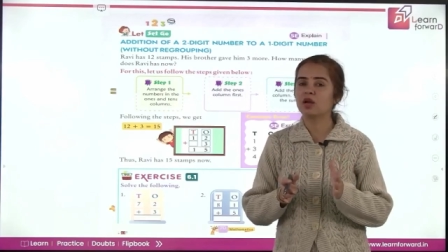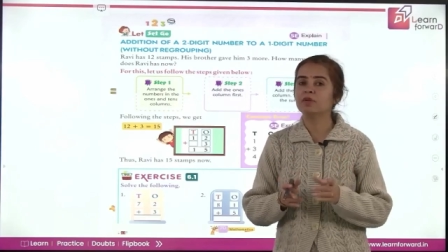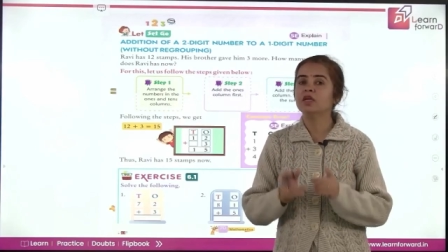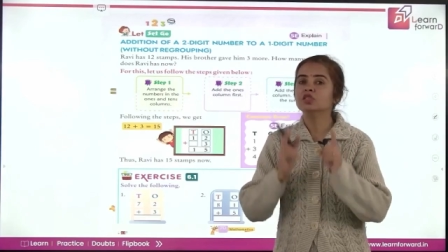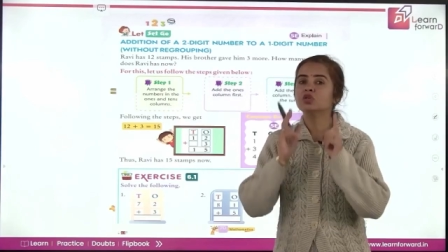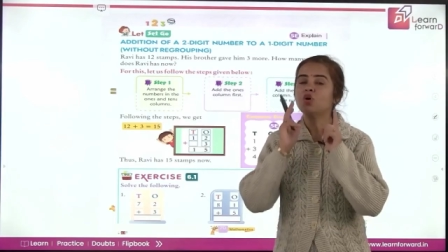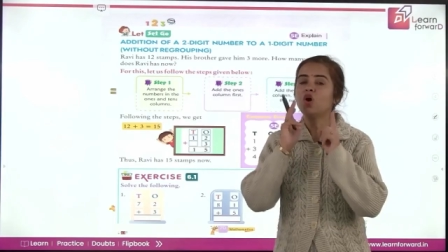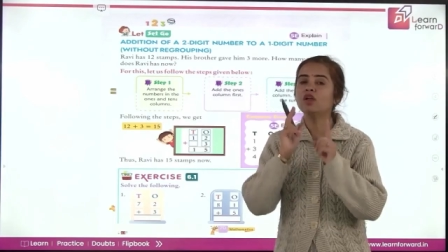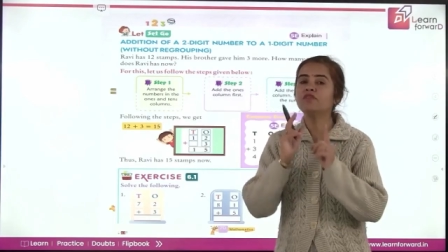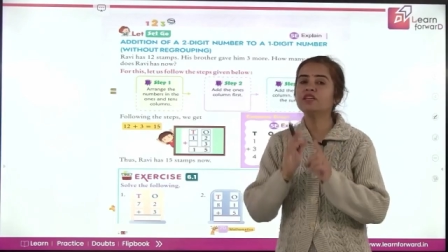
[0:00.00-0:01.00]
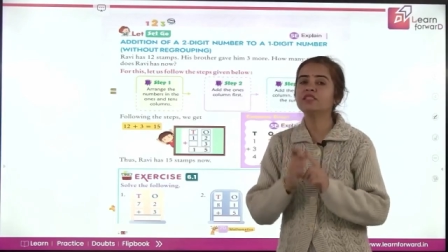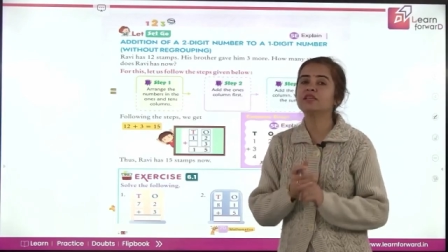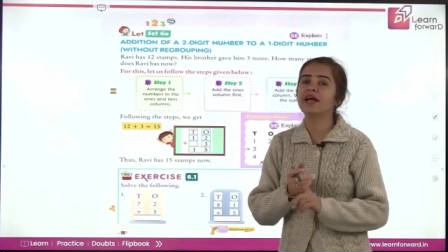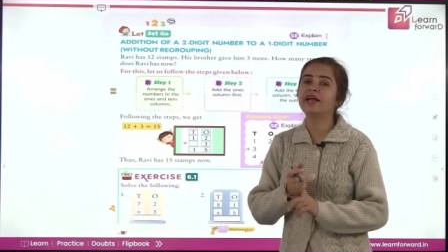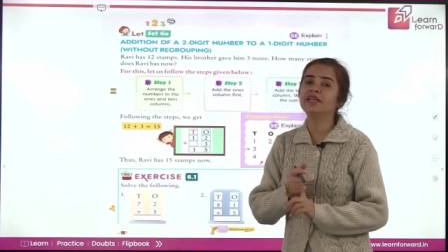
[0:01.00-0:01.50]
So always
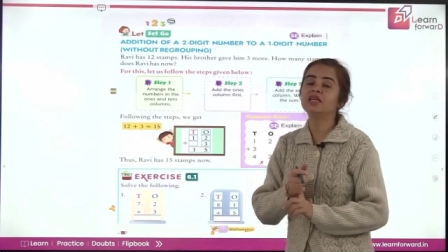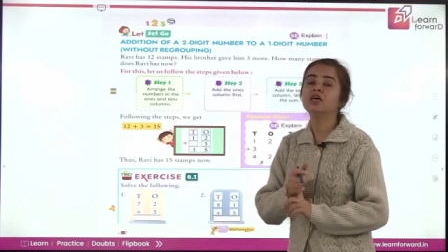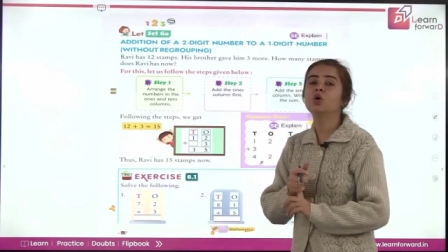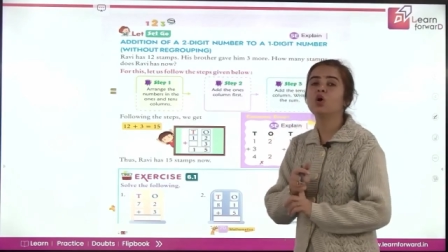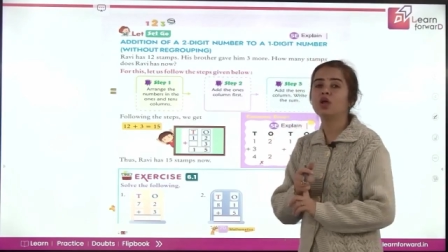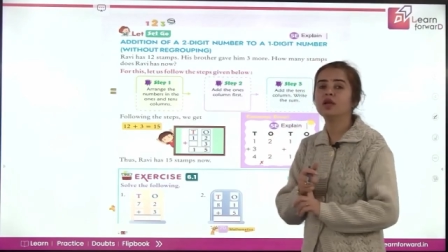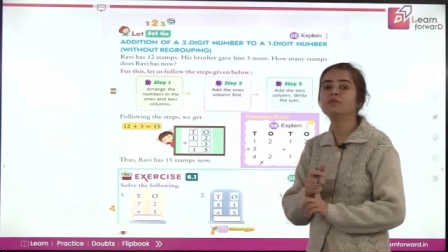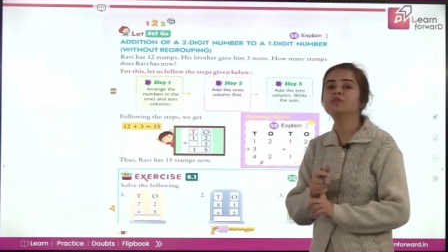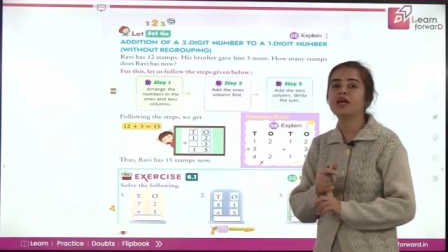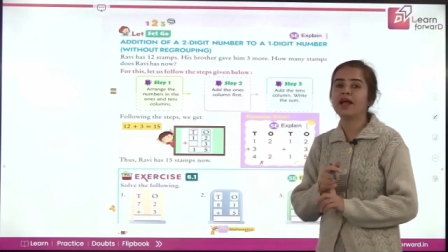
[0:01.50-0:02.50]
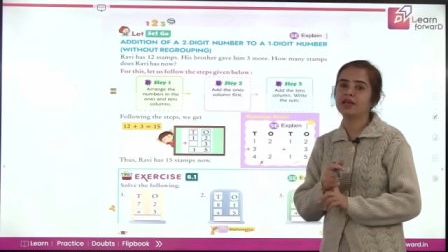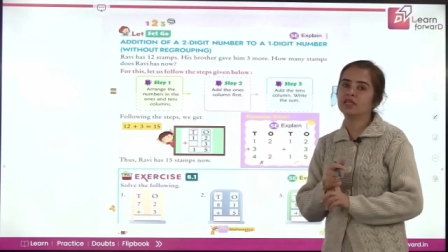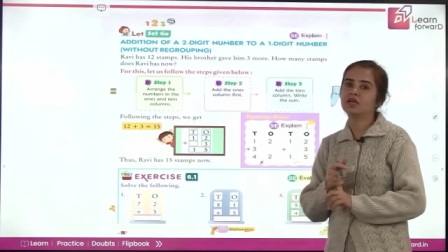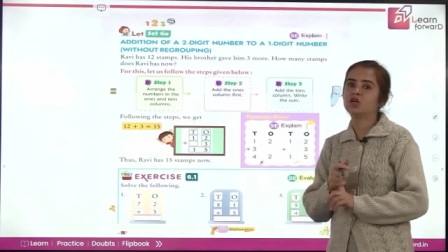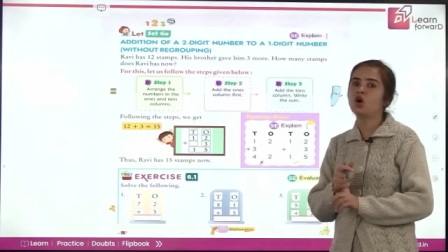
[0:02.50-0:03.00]
write the columns at the
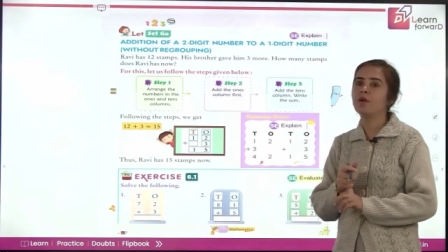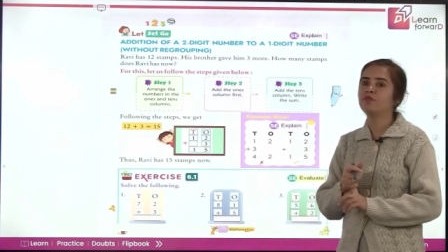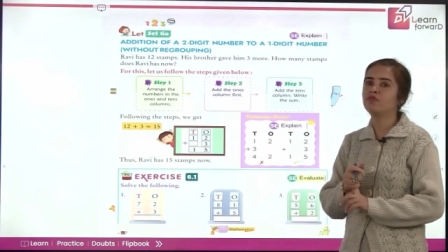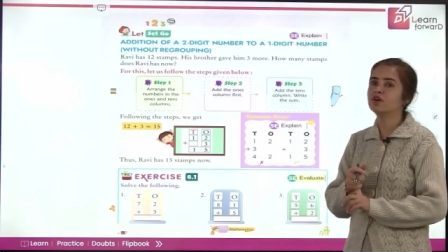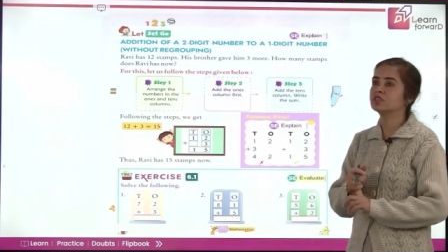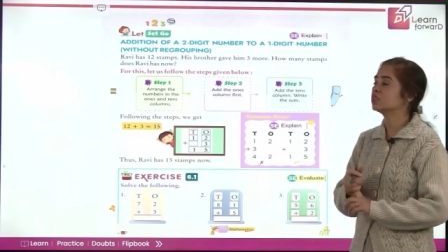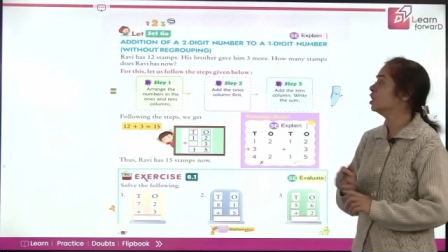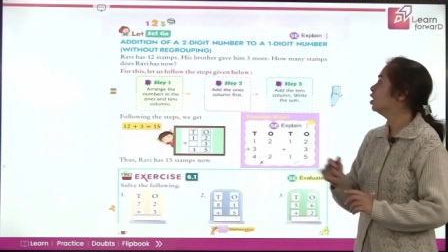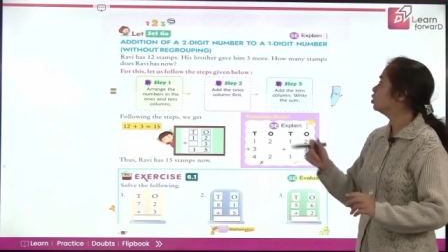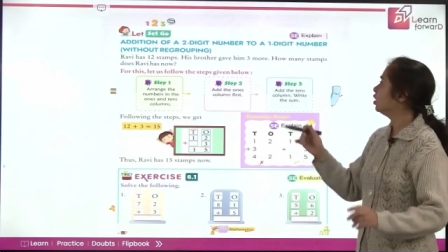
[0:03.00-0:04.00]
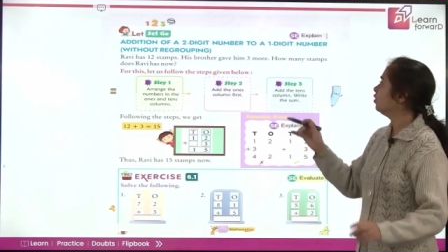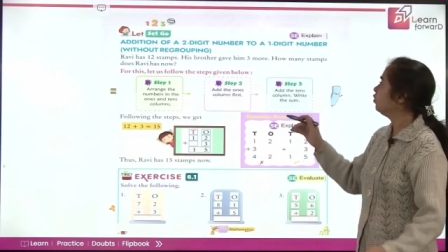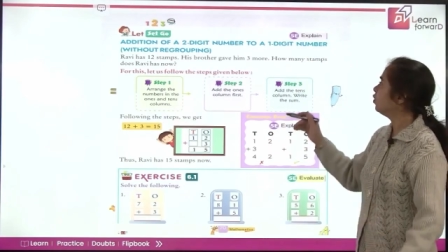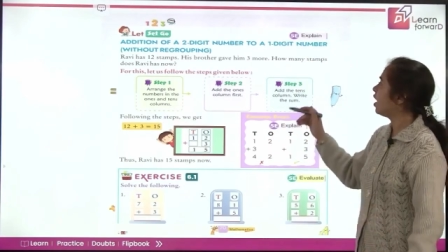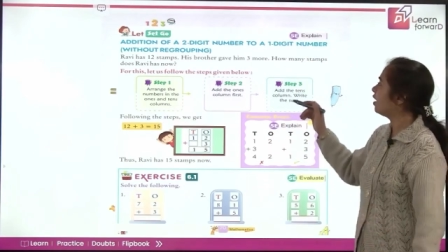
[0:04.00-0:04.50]
top first. So if you
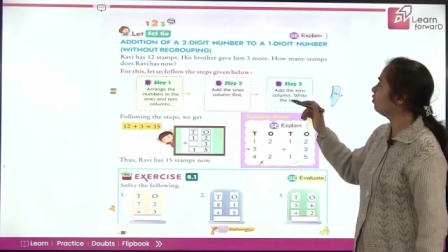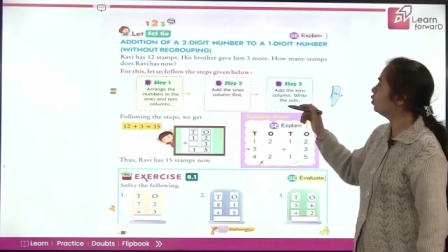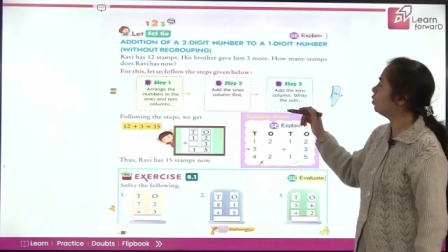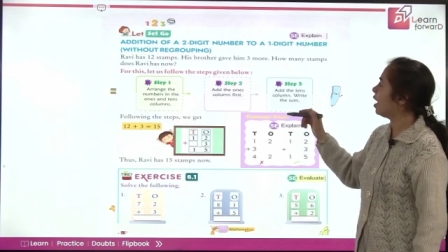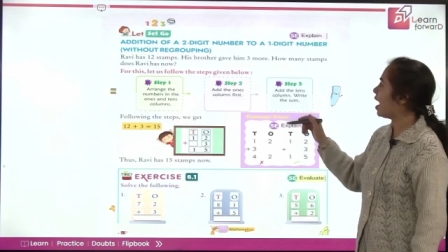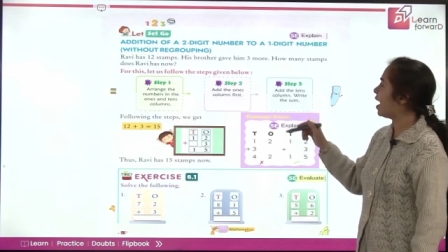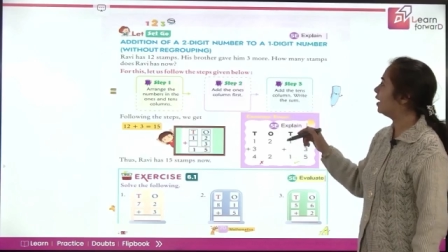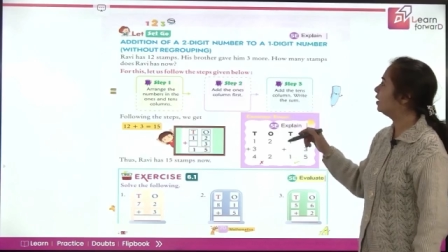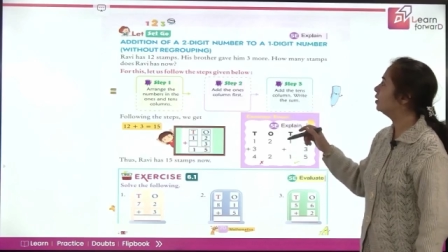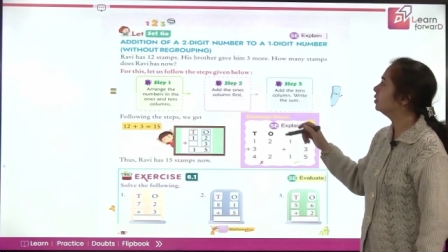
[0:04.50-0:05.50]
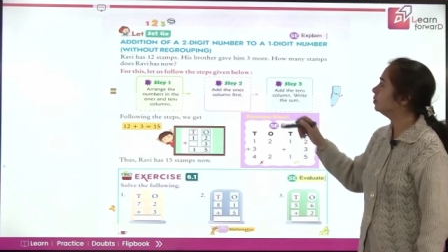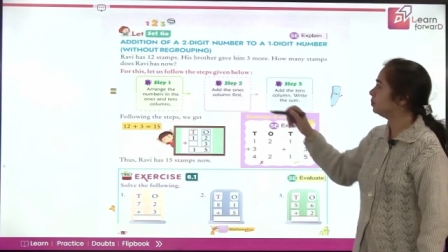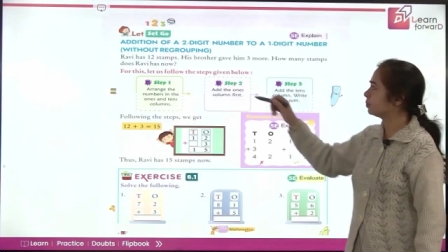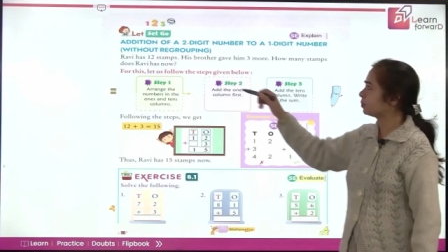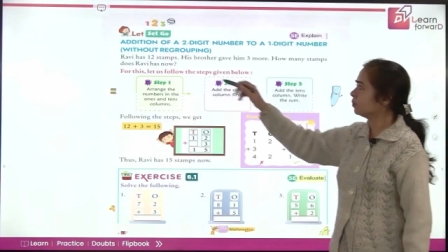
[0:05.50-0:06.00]
have to add
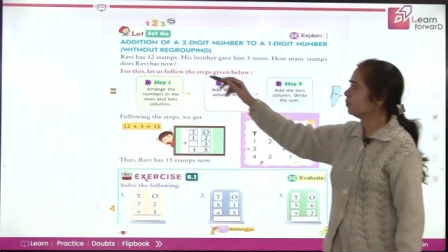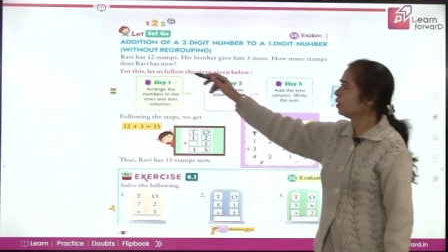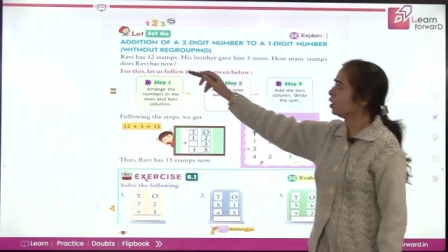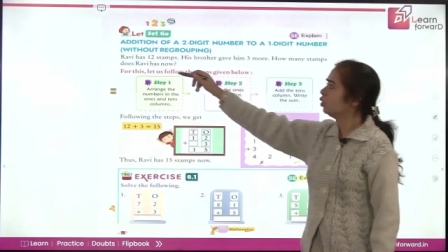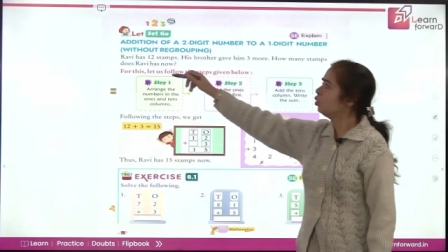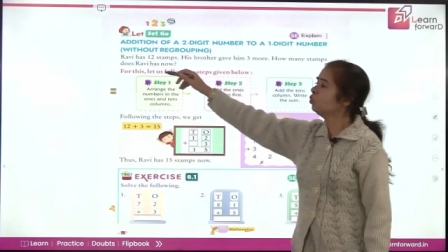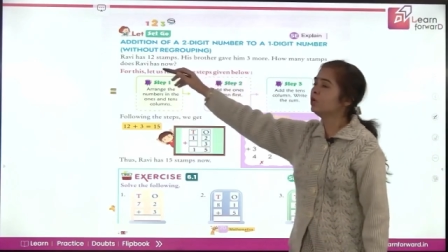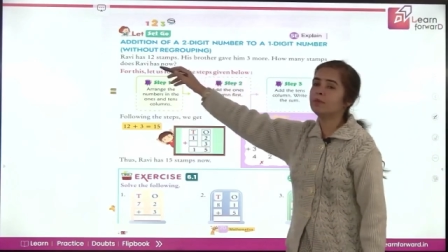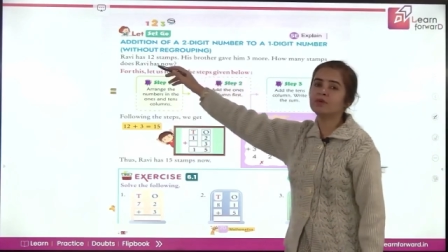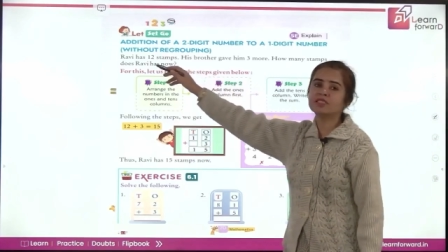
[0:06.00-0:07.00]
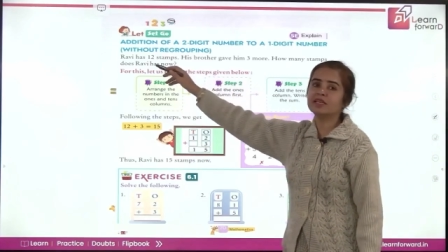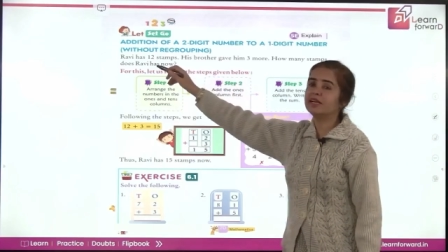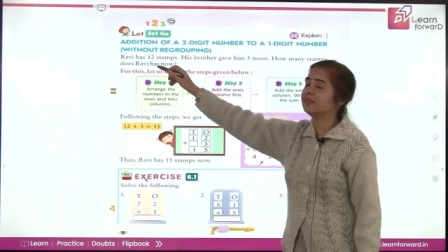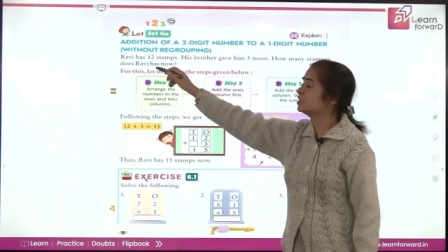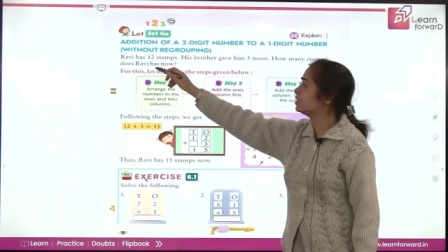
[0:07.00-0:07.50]
2 numbers, let's
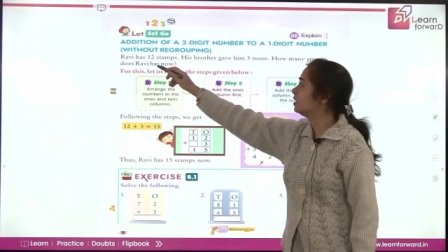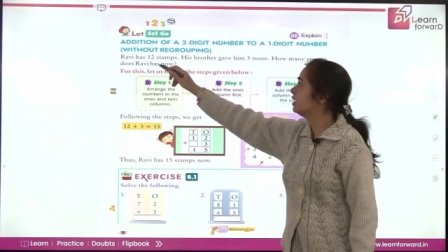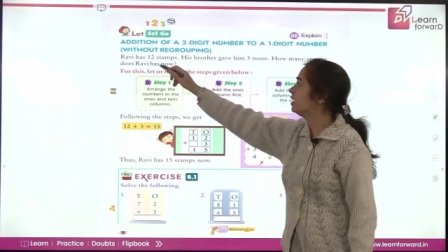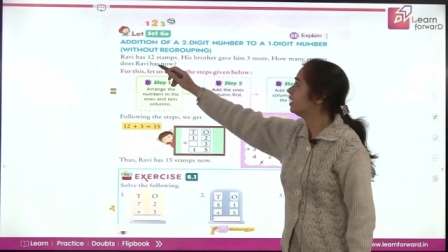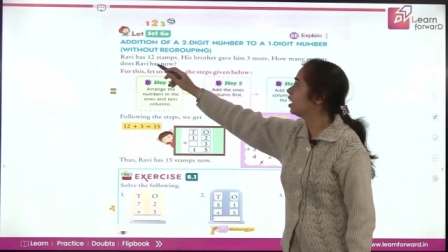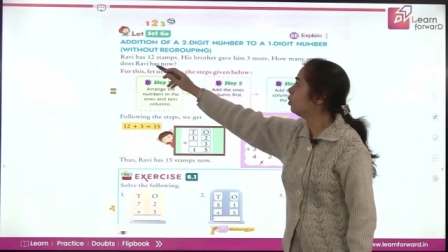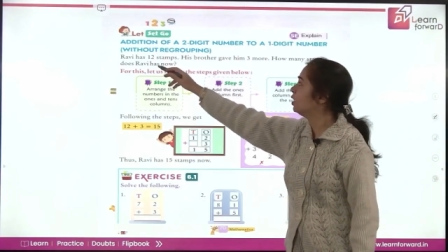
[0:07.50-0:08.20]
read it out.